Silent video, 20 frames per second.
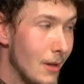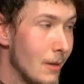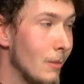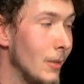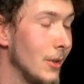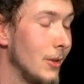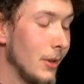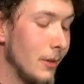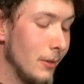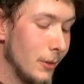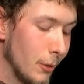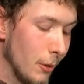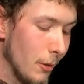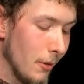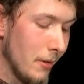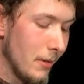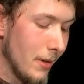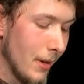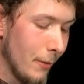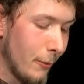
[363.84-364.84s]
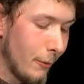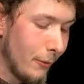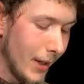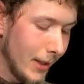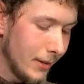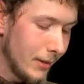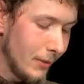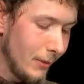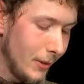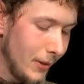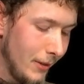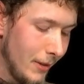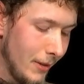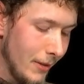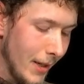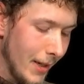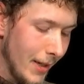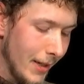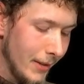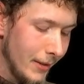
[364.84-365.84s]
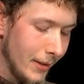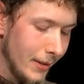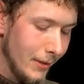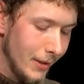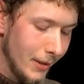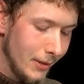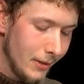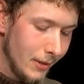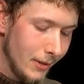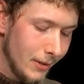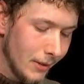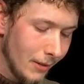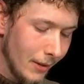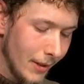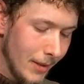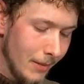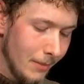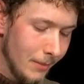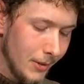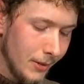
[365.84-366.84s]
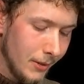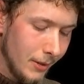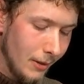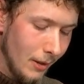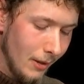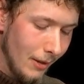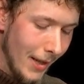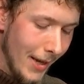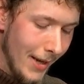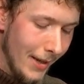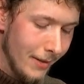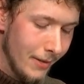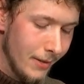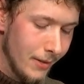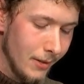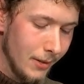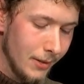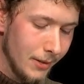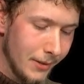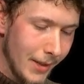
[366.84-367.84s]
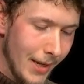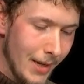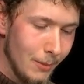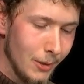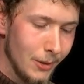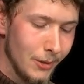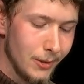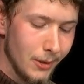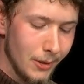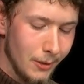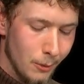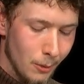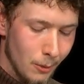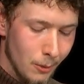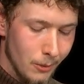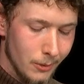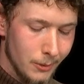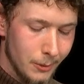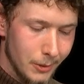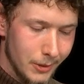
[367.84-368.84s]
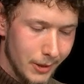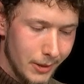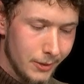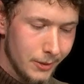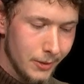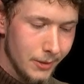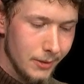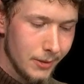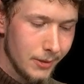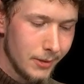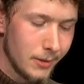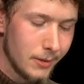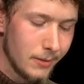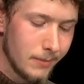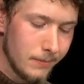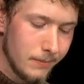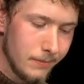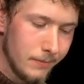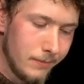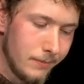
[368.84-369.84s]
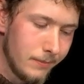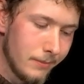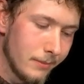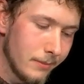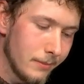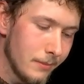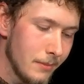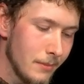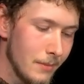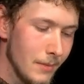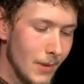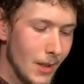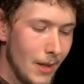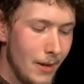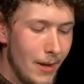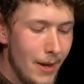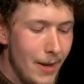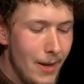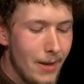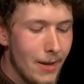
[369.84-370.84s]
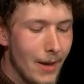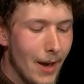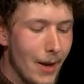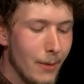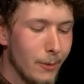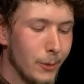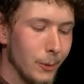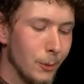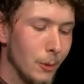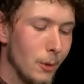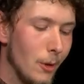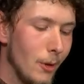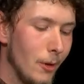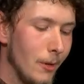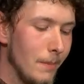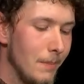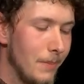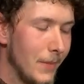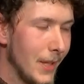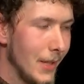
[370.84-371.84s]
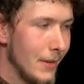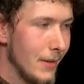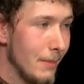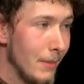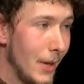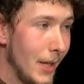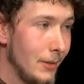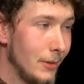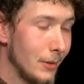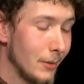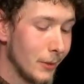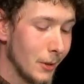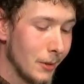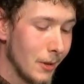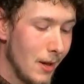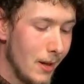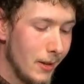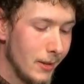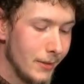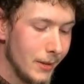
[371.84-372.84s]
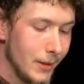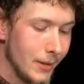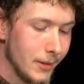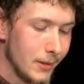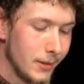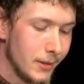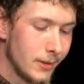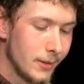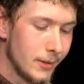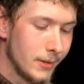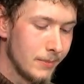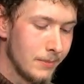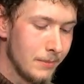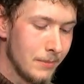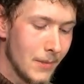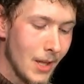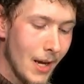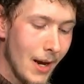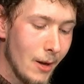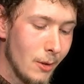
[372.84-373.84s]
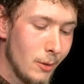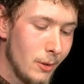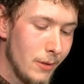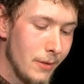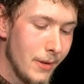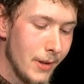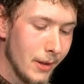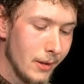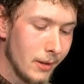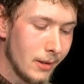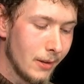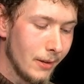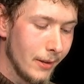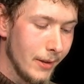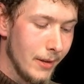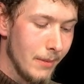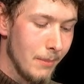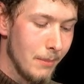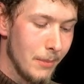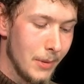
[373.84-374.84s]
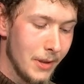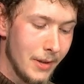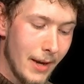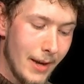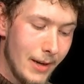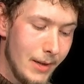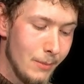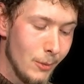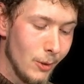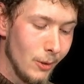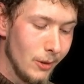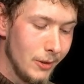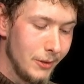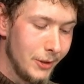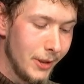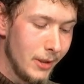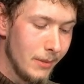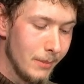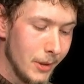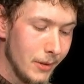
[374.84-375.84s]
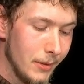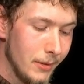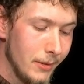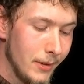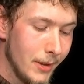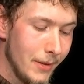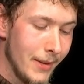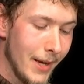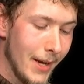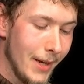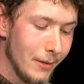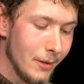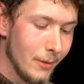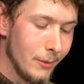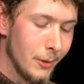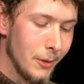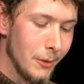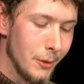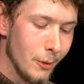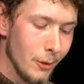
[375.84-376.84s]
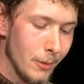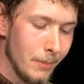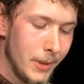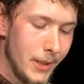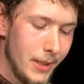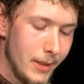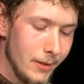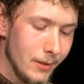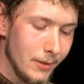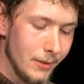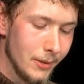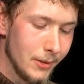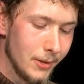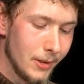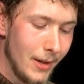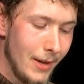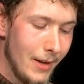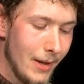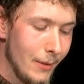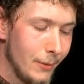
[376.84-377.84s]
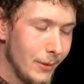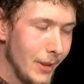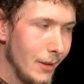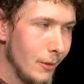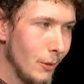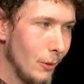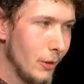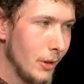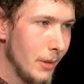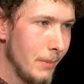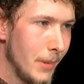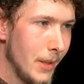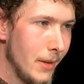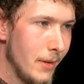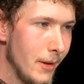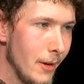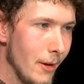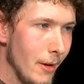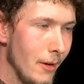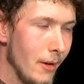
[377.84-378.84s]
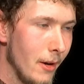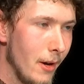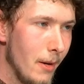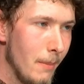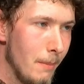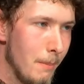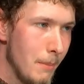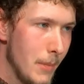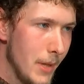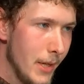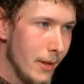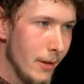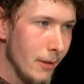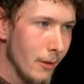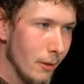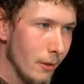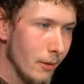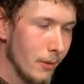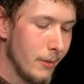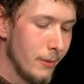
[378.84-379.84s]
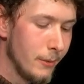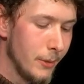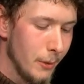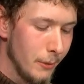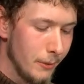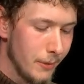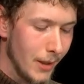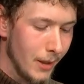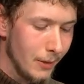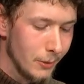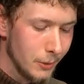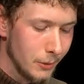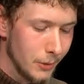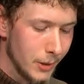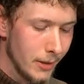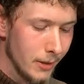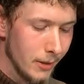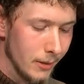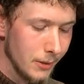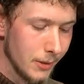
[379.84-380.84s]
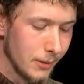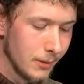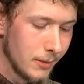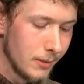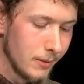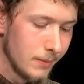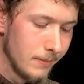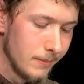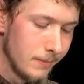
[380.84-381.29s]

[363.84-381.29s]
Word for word: which in turn effectively denied indigenous claims to the land established in oral traditions. After all, in the minds of the colonists, how could their claim be any more legitimate than that of the Europeans if they had only been there a mere few thousand years?